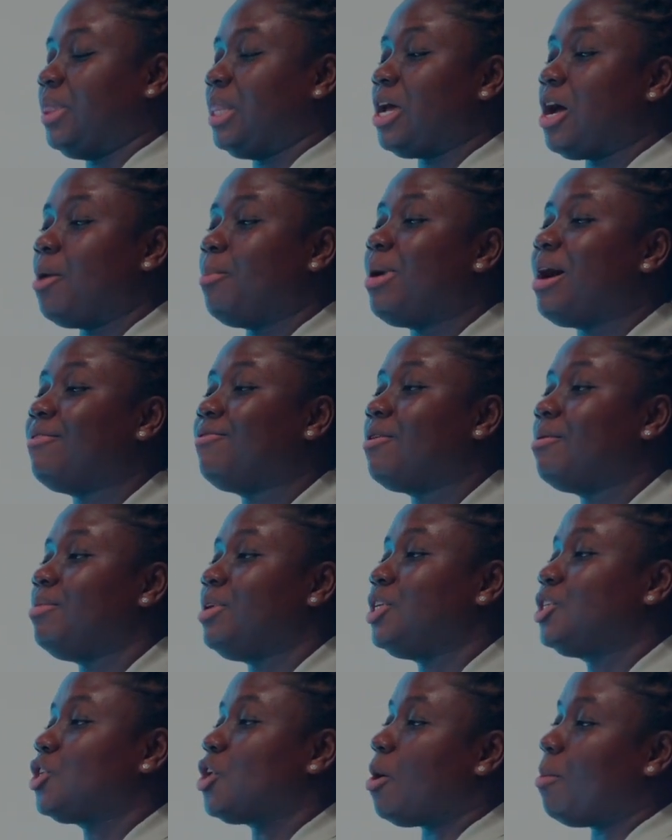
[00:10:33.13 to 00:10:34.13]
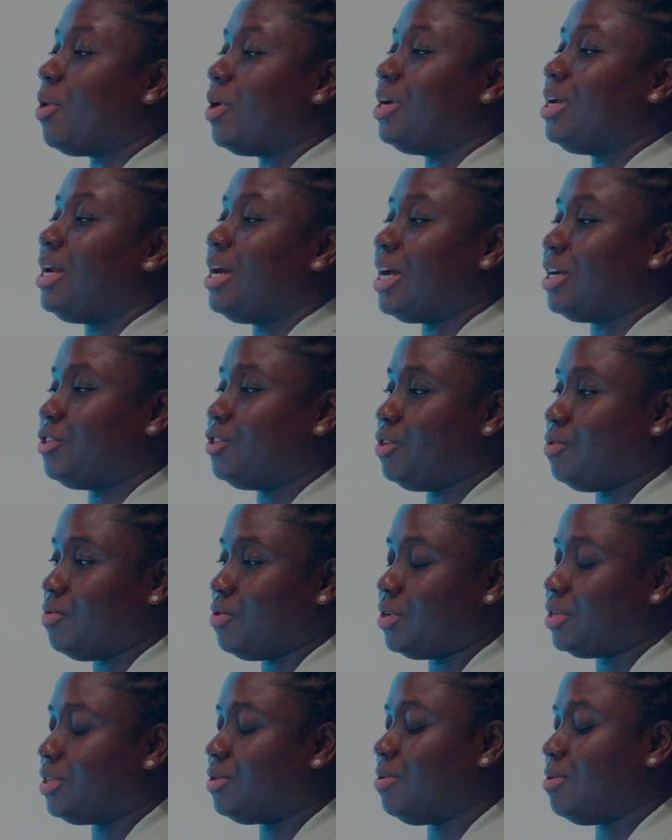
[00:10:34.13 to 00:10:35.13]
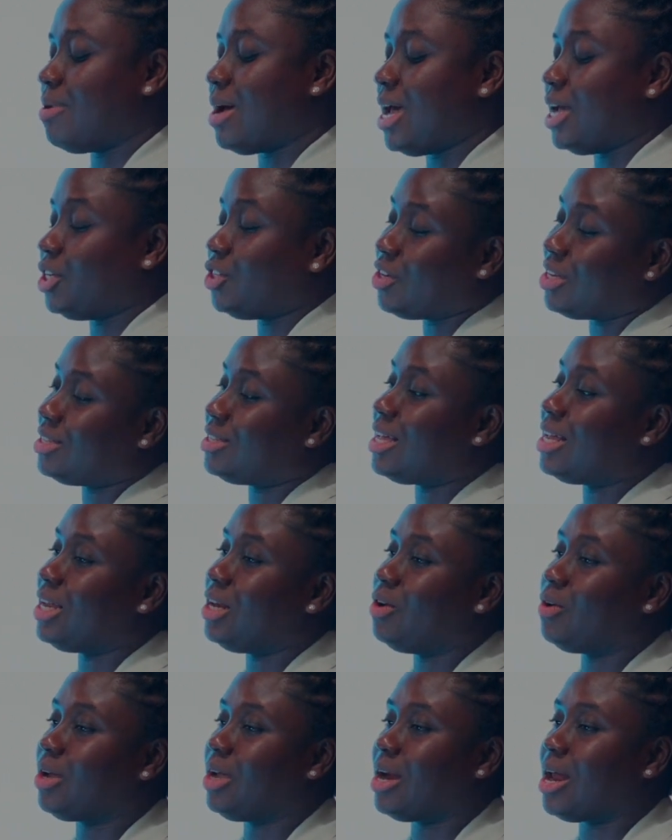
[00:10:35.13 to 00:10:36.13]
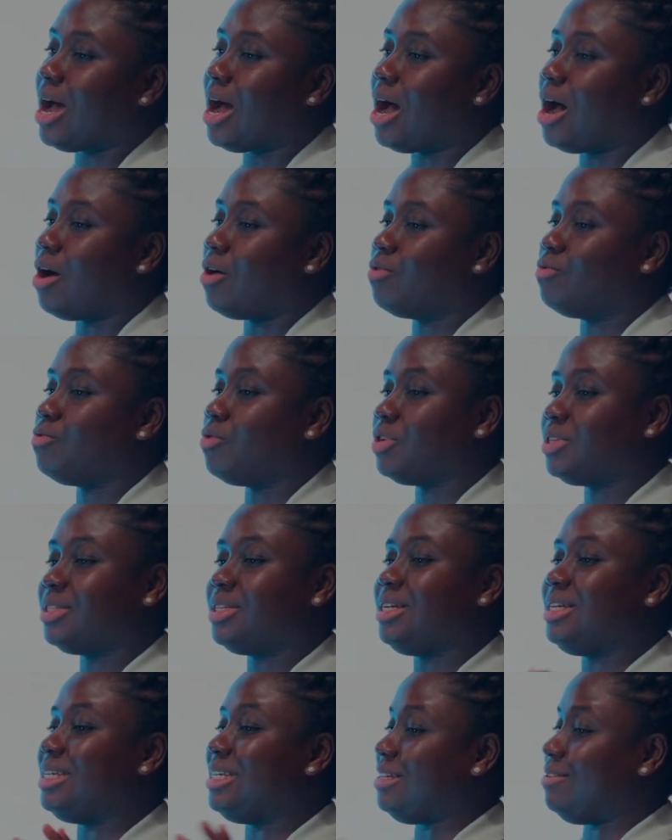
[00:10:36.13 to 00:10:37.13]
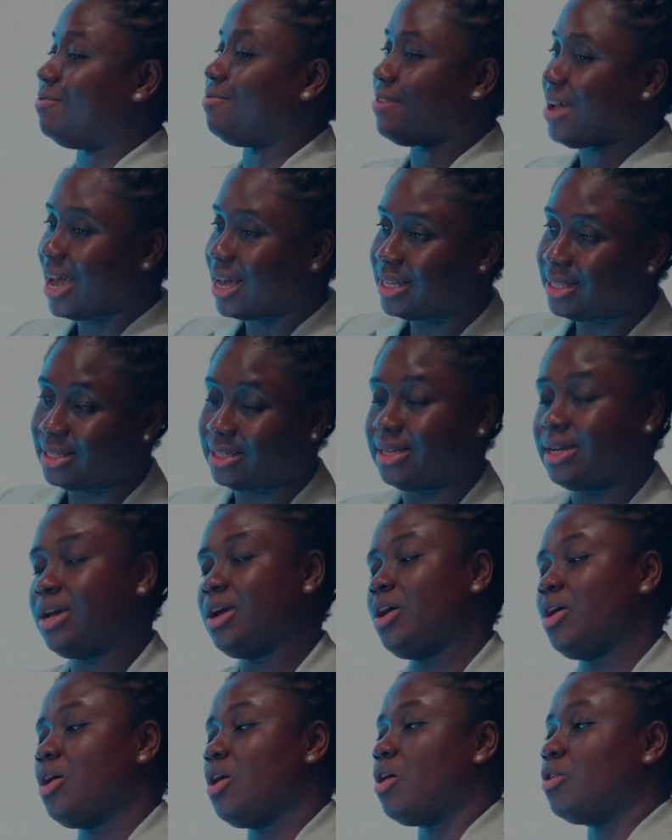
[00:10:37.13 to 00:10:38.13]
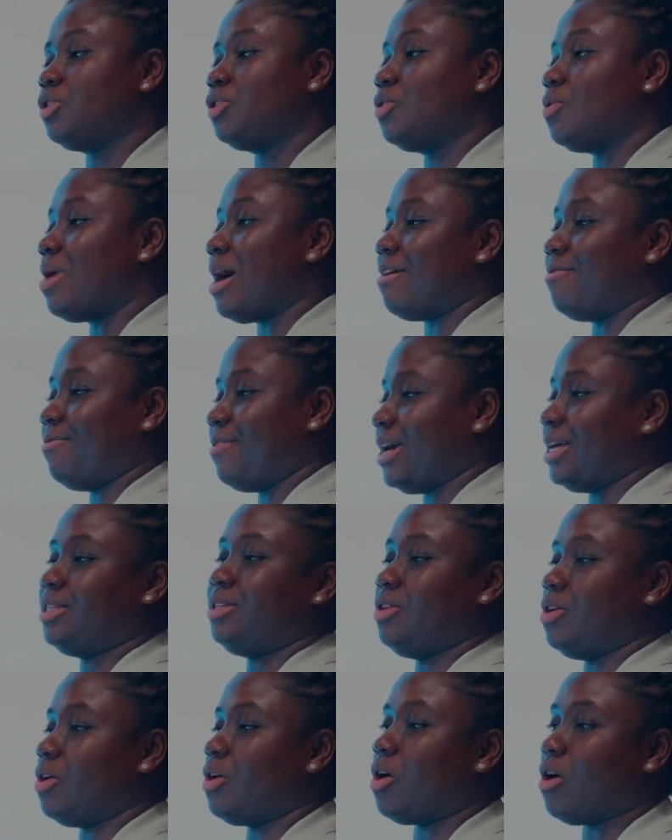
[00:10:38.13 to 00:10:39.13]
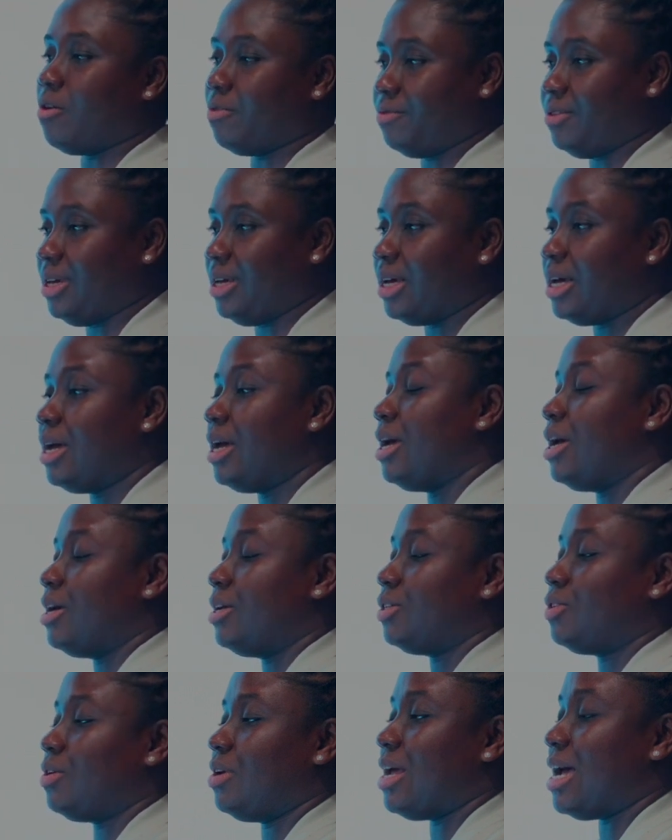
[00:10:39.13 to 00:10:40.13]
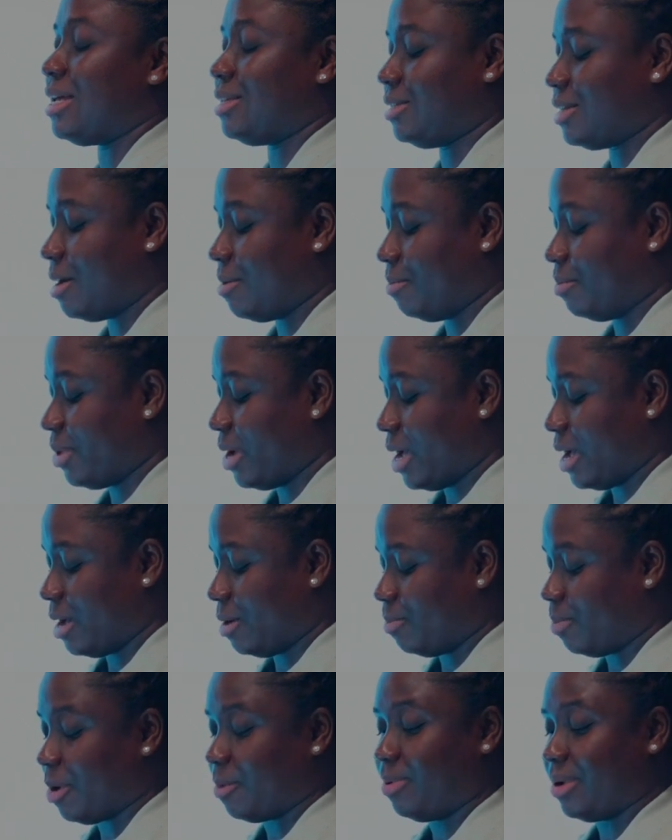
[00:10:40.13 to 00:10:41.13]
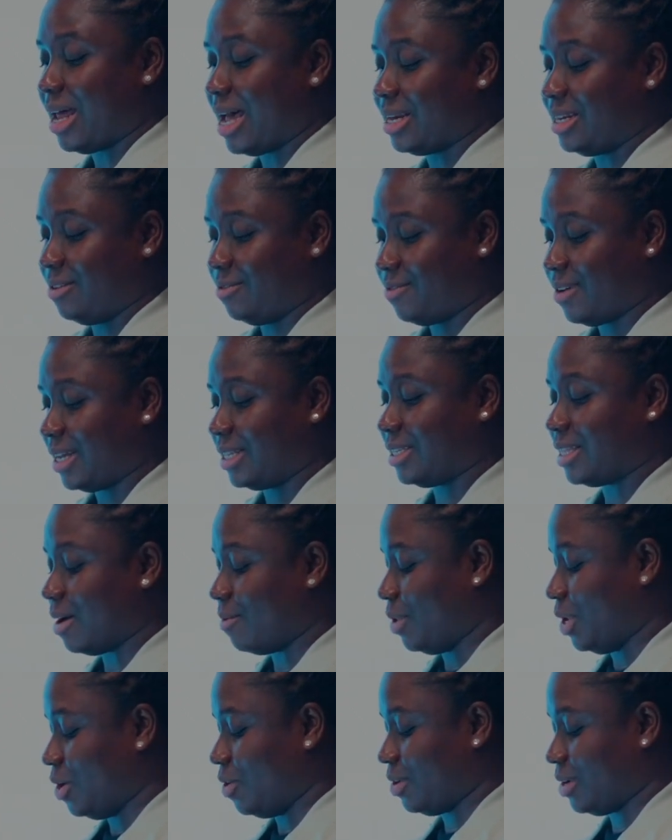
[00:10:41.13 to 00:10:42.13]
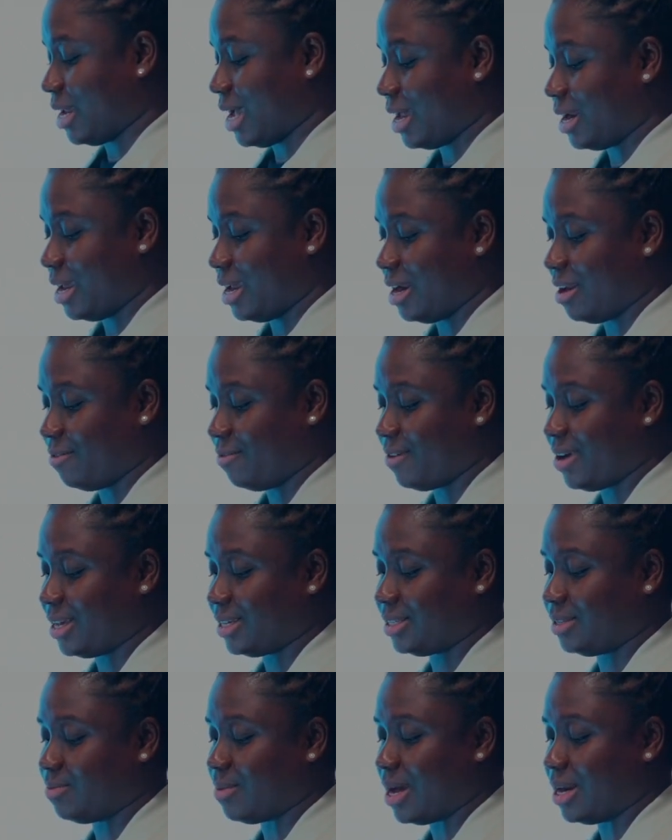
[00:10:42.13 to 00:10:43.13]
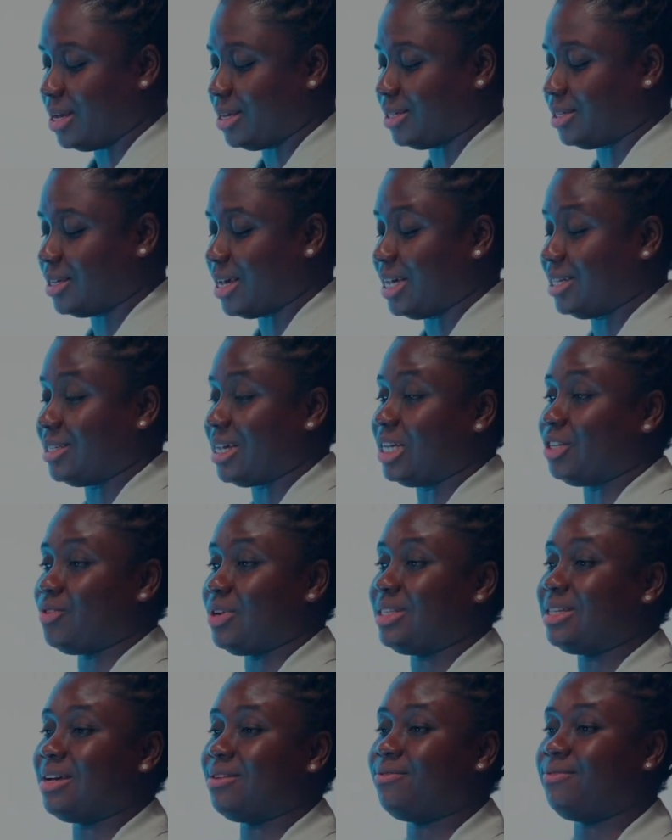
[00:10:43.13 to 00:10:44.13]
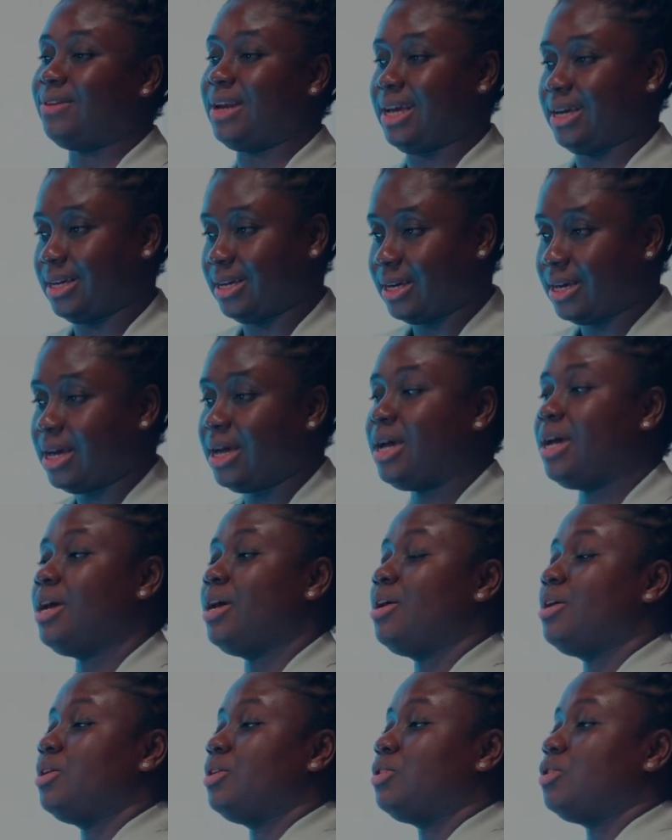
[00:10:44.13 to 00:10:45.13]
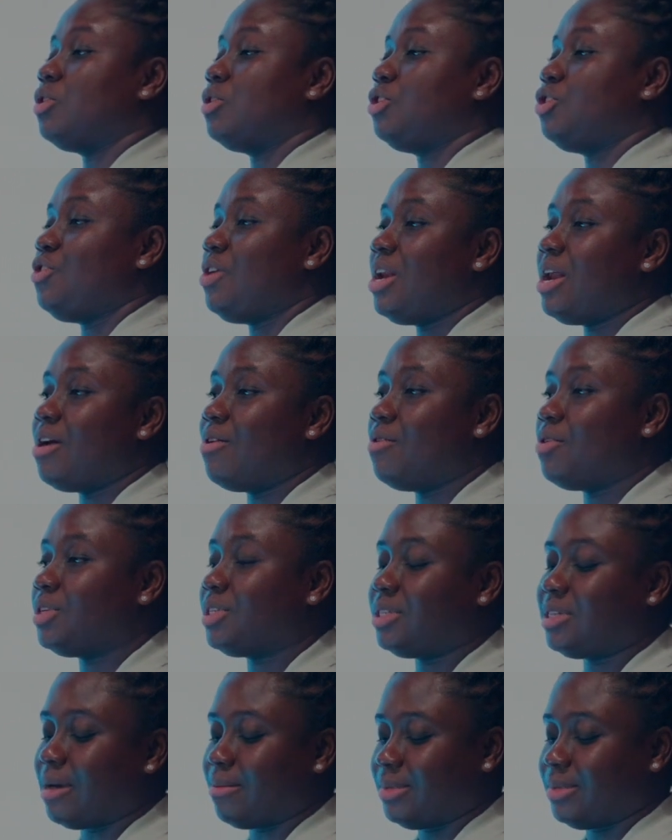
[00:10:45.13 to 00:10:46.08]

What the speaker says: Now, apart from these common industry risks, we were interested in looking at how roasting defects also affect your coffee. So there are some popular defects that we looked at, and the first one is exaggerated flake. So being a roast,